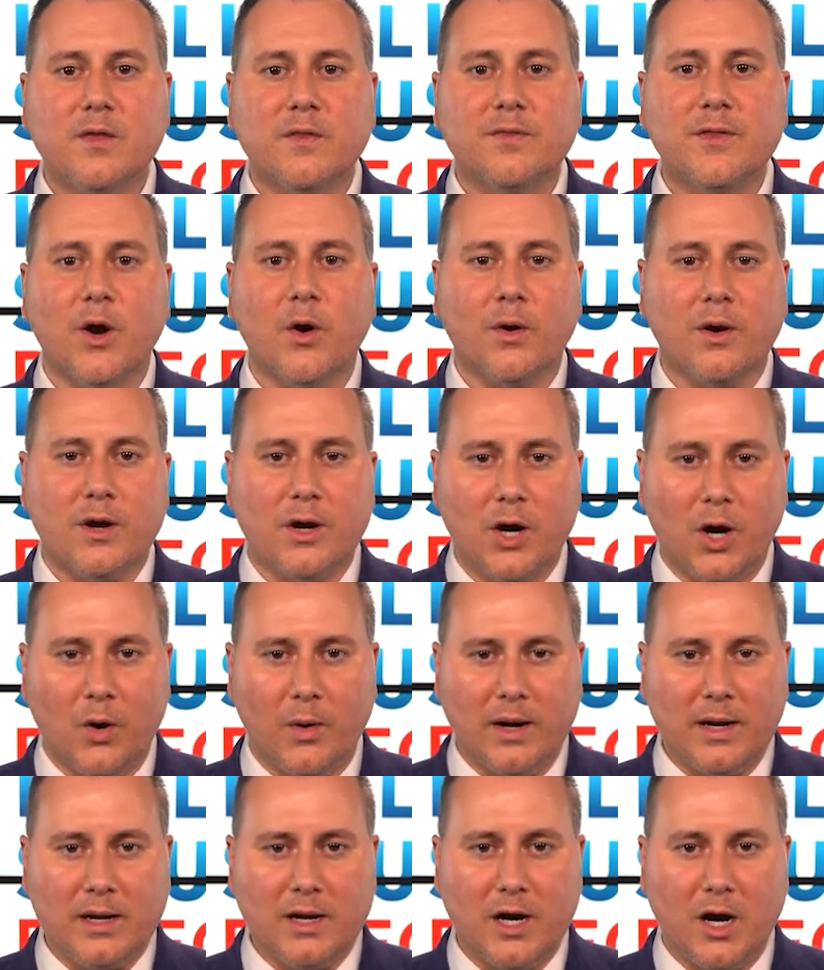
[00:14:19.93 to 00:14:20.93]
their
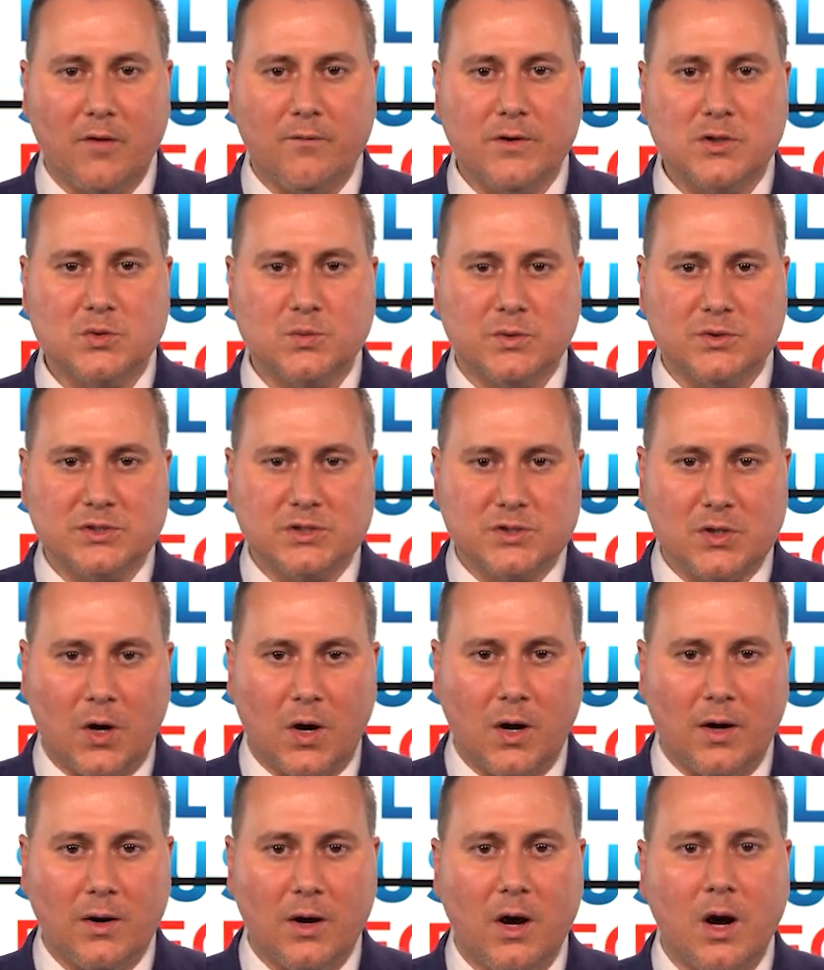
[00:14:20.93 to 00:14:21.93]
current coverage will
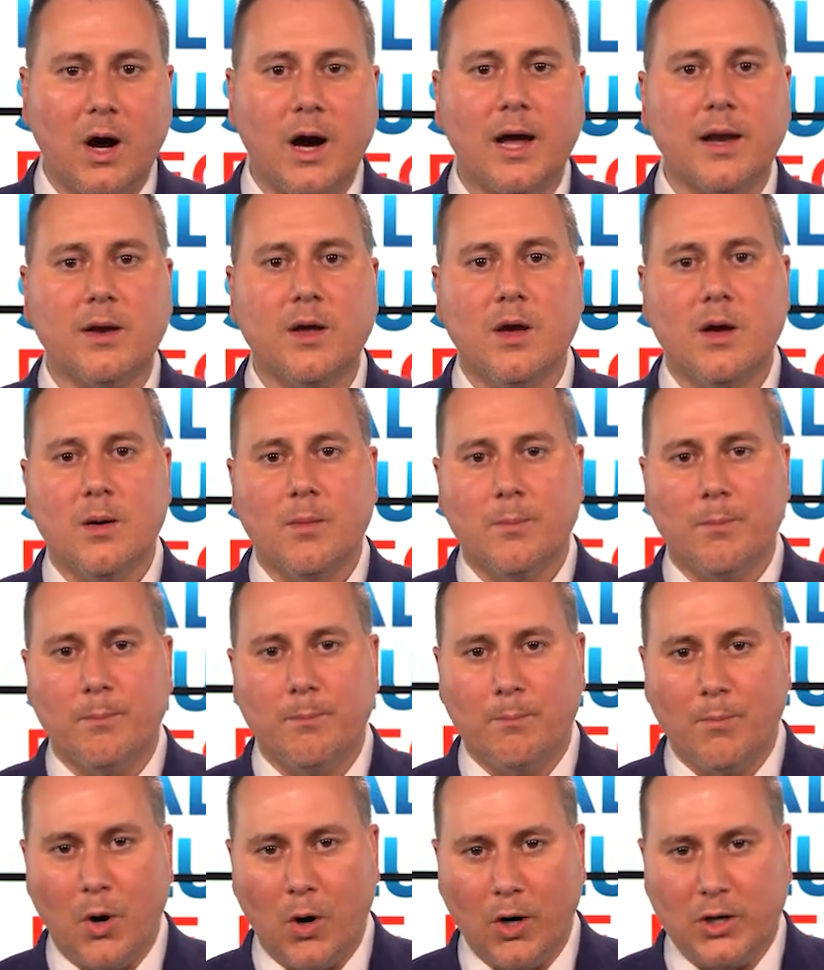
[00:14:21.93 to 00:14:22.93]
start on
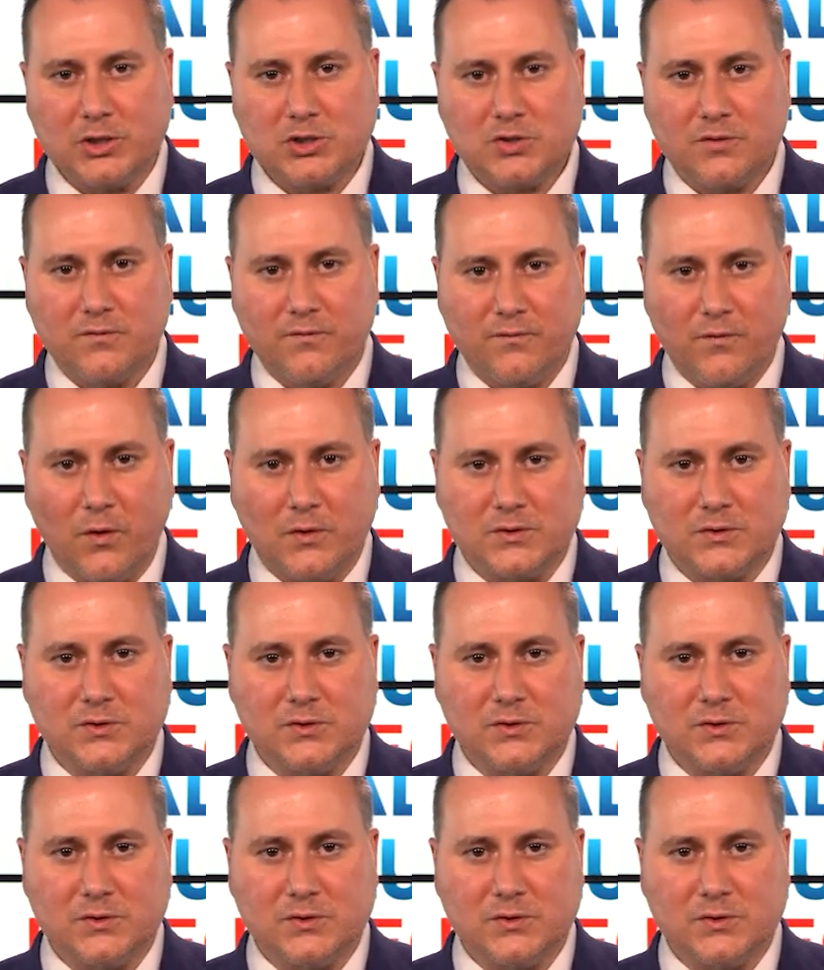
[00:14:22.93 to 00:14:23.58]
March 1st.